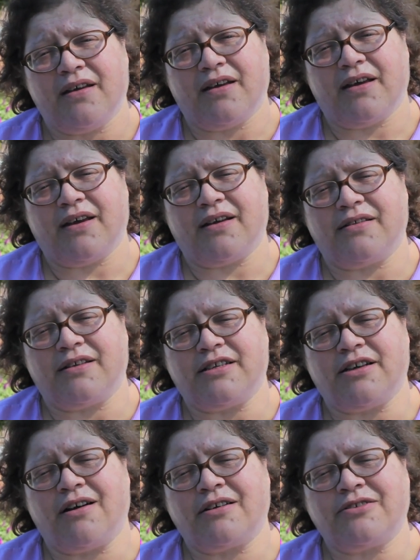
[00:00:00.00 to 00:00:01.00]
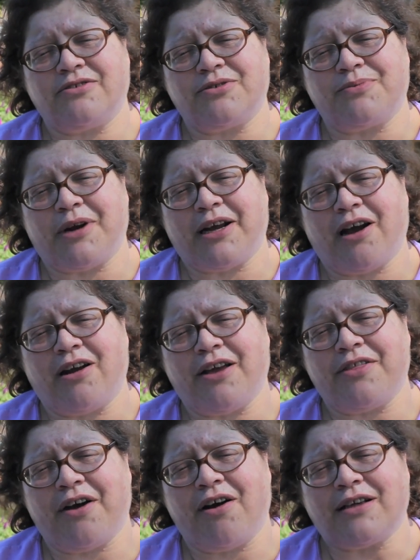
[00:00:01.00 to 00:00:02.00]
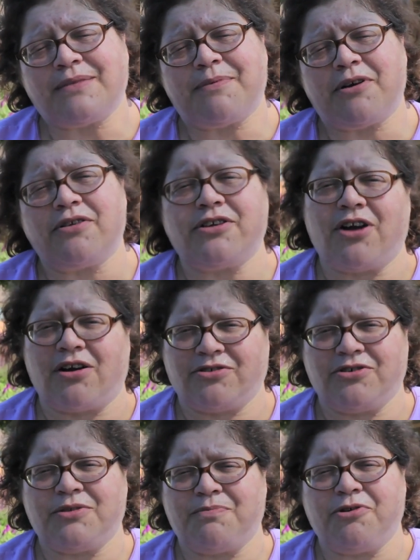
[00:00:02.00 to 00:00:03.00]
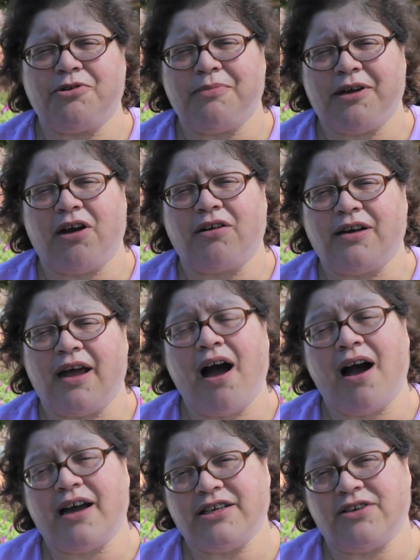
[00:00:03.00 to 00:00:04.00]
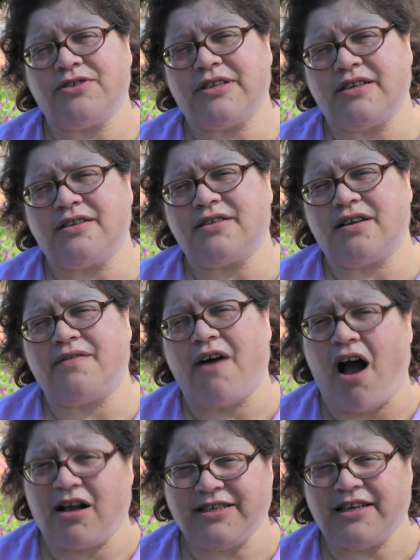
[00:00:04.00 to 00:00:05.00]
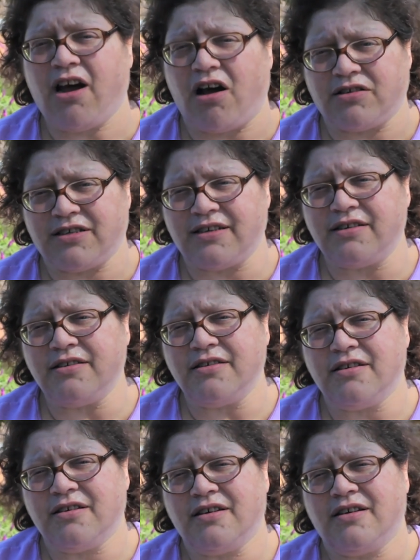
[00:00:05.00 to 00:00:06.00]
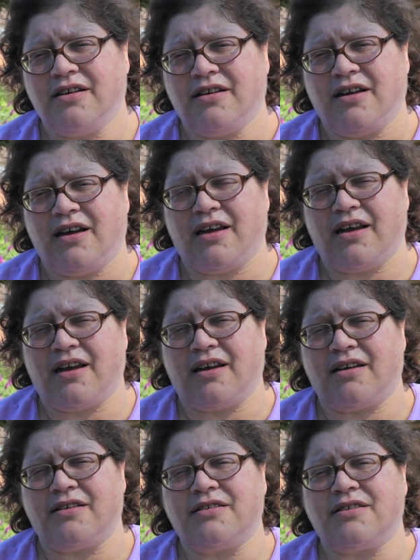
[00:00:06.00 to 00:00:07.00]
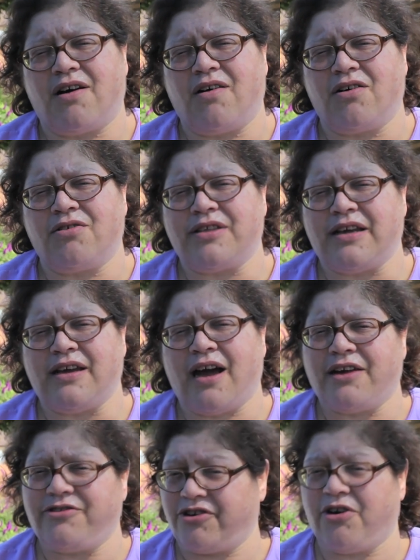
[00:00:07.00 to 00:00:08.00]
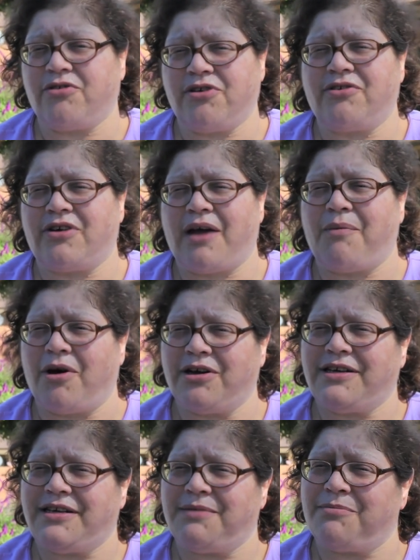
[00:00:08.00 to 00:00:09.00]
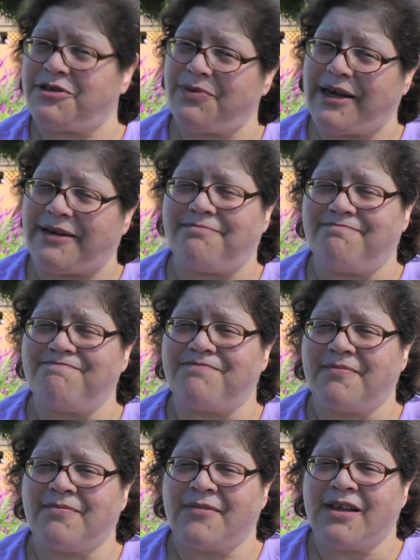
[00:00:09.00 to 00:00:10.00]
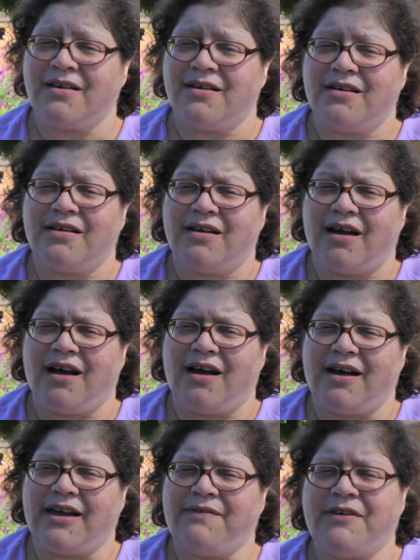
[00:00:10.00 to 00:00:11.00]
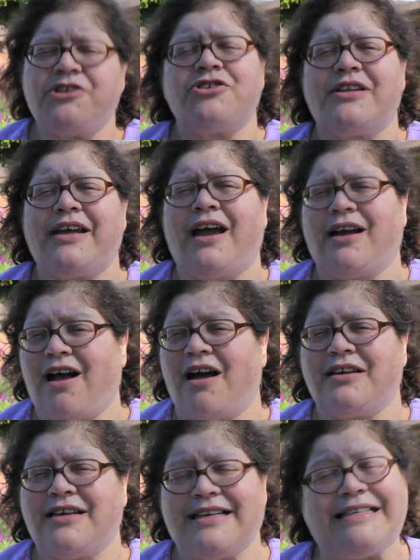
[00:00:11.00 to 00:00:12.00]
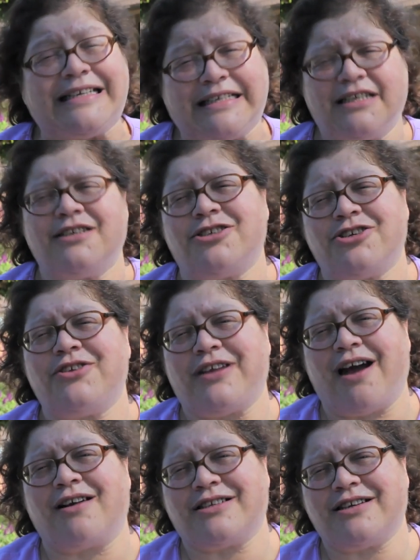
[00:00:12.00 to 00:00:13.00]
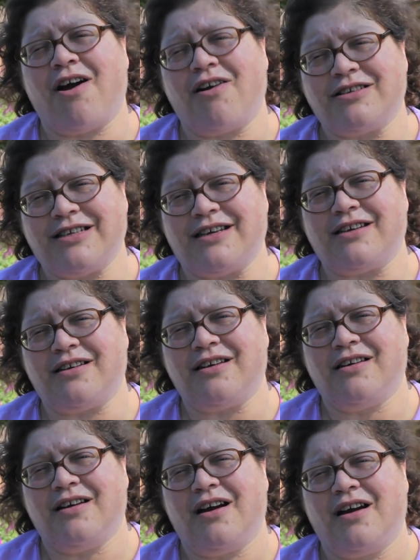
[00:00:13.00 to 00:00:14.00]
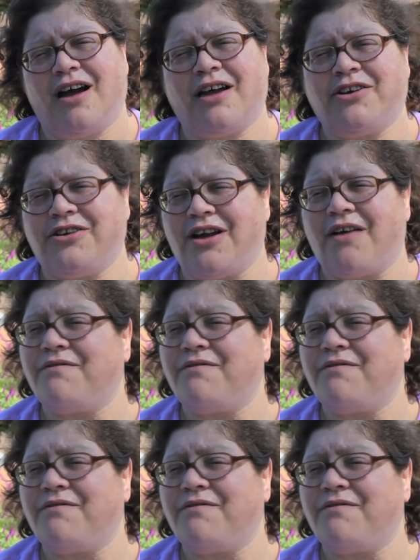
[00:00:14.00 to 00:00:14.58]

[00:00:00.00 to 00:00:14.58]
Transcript: And the doctors, when I got out of the hospital, the doctors put me on high doses of OxyContin and all the hydrocodone I wanted in between. Uh, eventually, I got addicted to the OxyContin. I could not